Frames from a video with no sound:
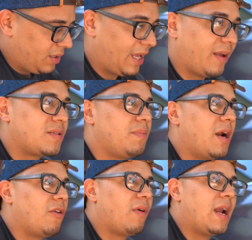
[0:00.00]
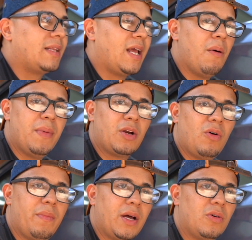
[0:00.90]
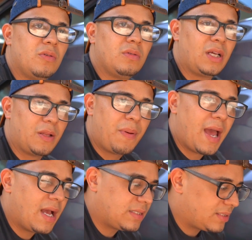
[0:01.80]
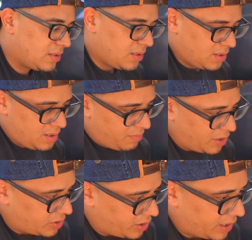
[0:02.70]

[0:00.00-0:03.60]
Like if somebody ran it down metal on metal, like the pads, make sure they're